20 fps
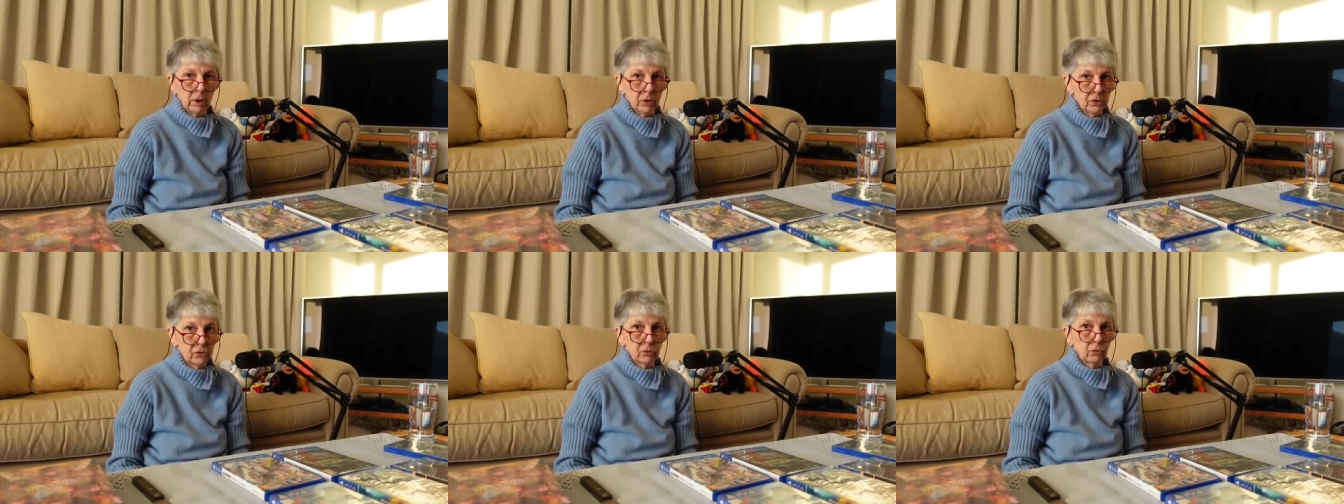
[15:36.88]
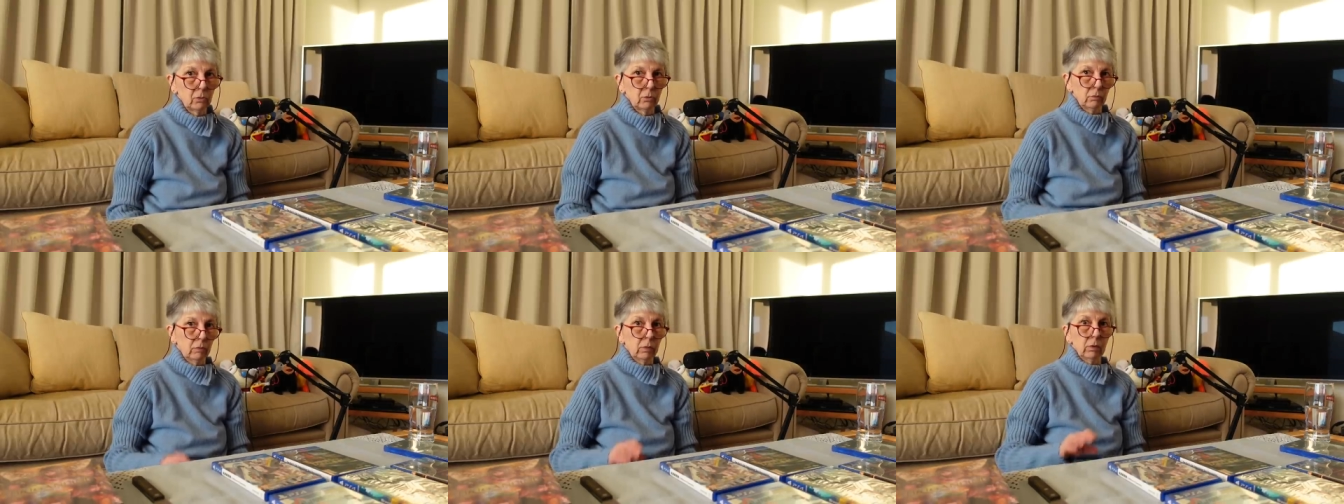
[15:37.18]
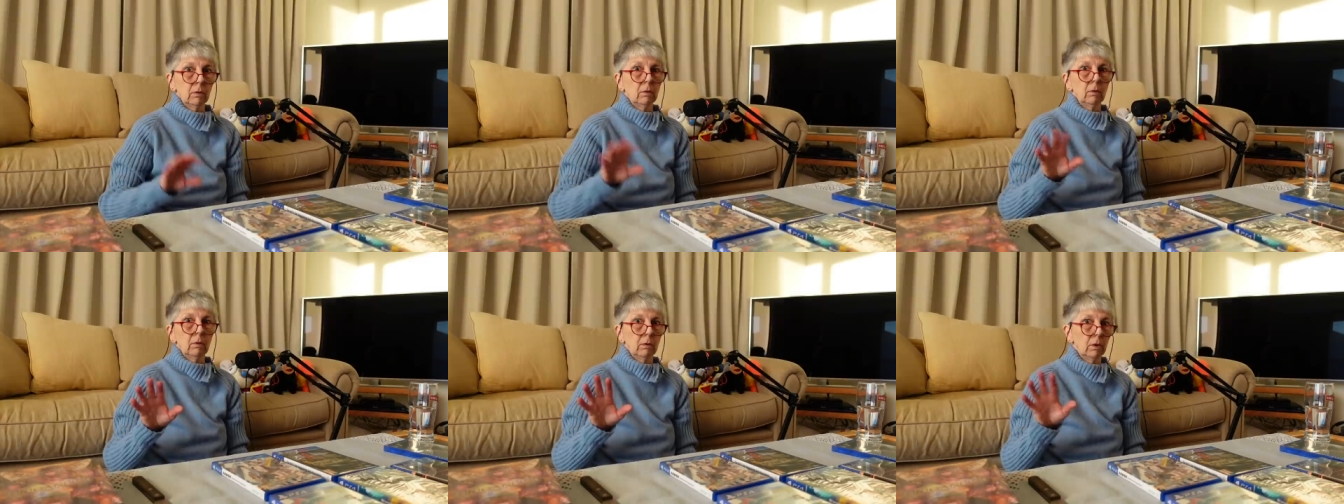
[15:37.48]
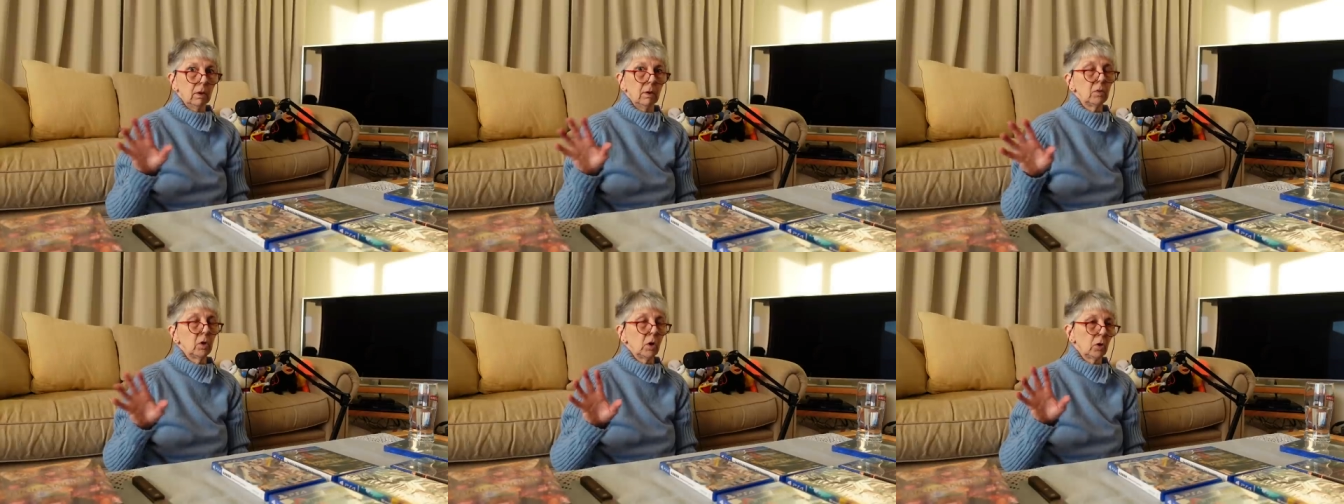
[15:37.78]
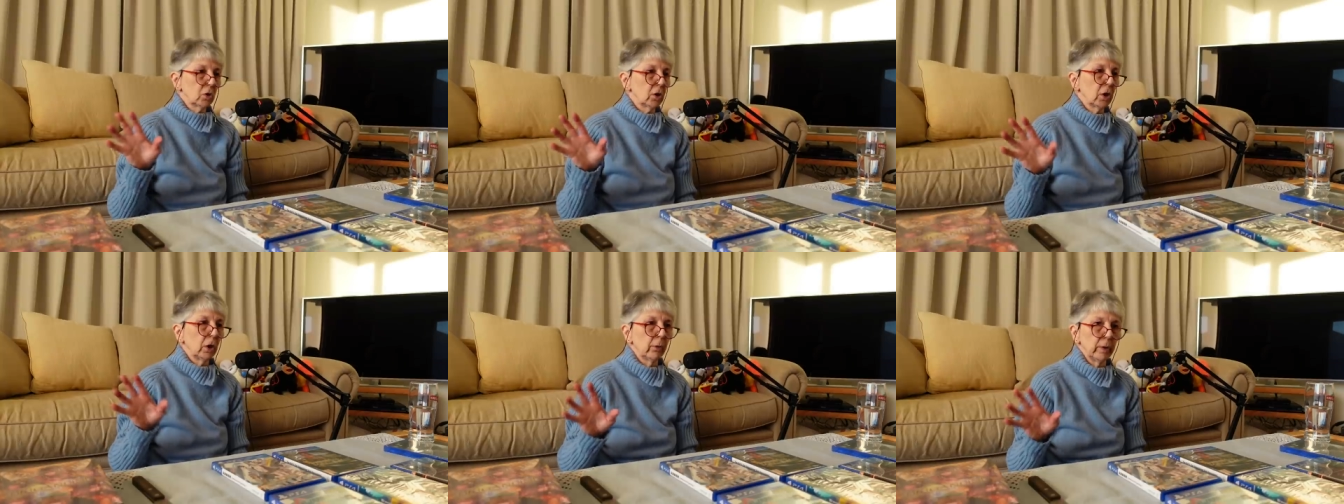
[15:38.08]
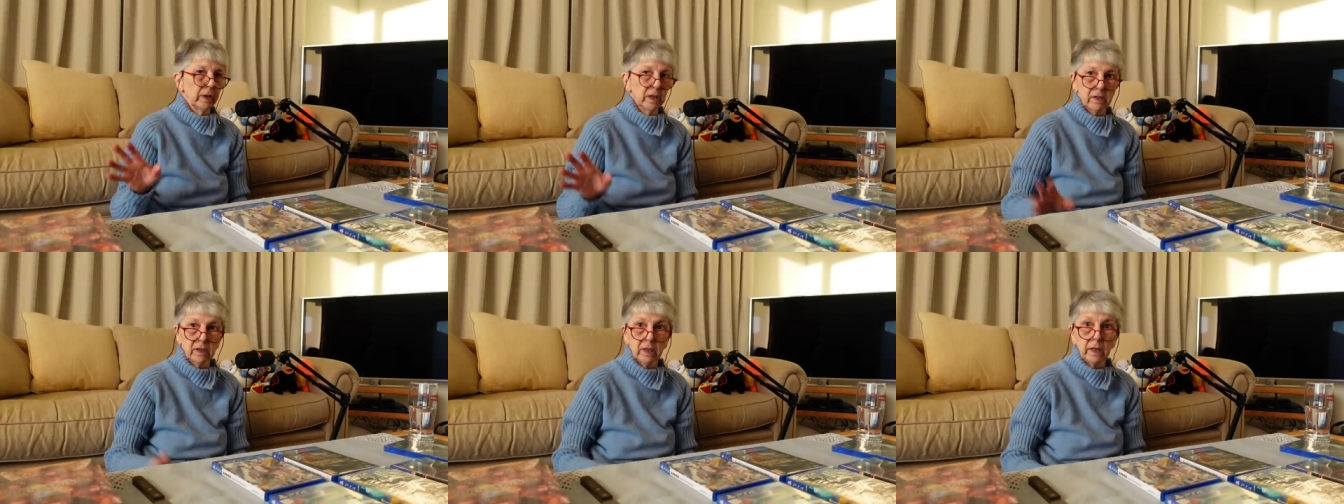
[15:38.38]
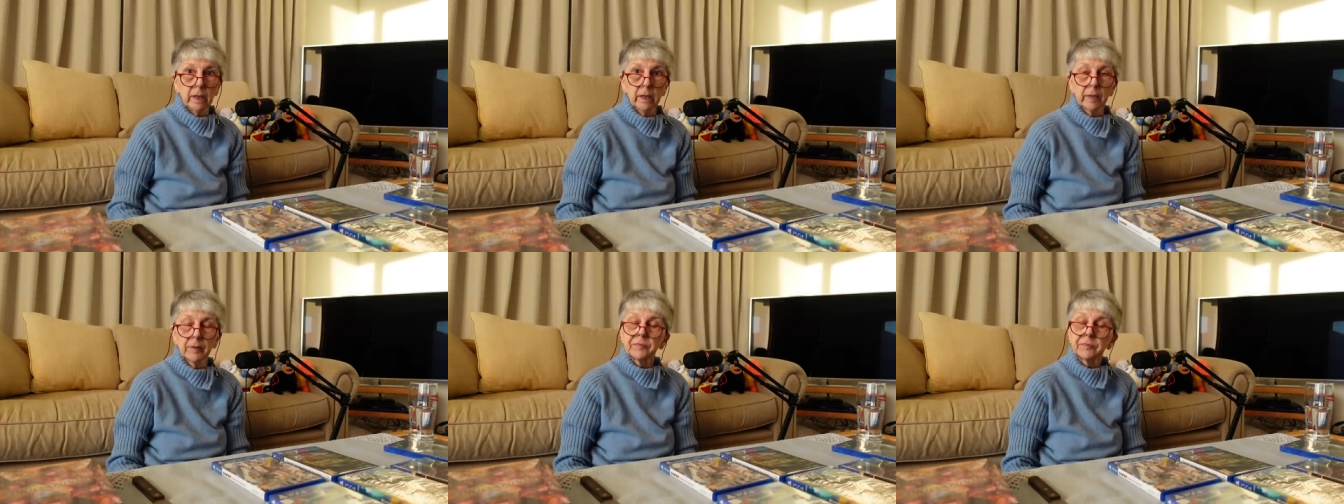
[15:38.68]
I thought, well, I'm not going
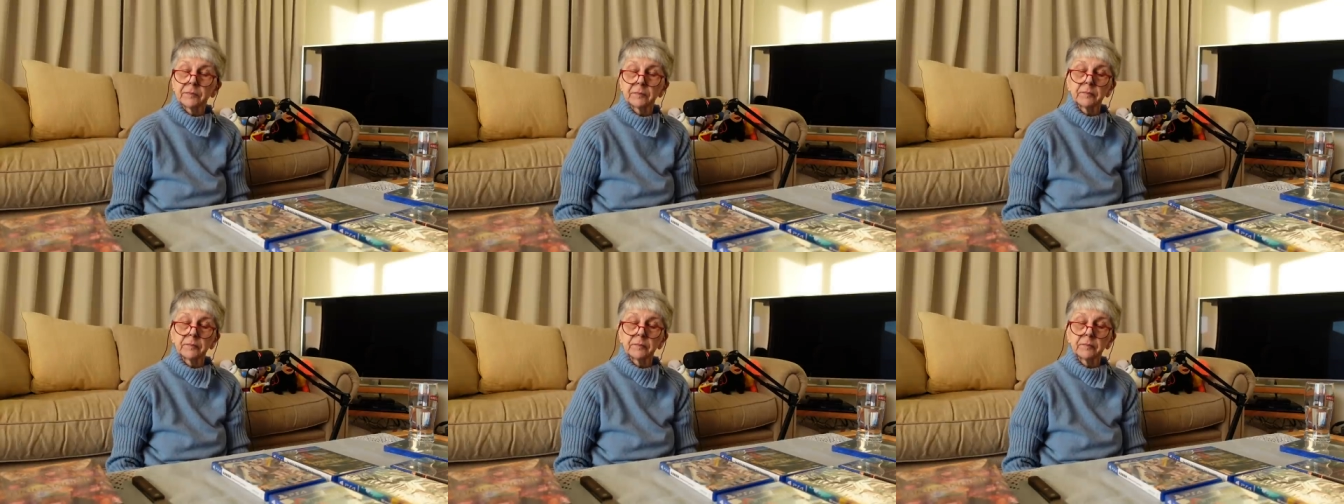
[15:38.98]
there.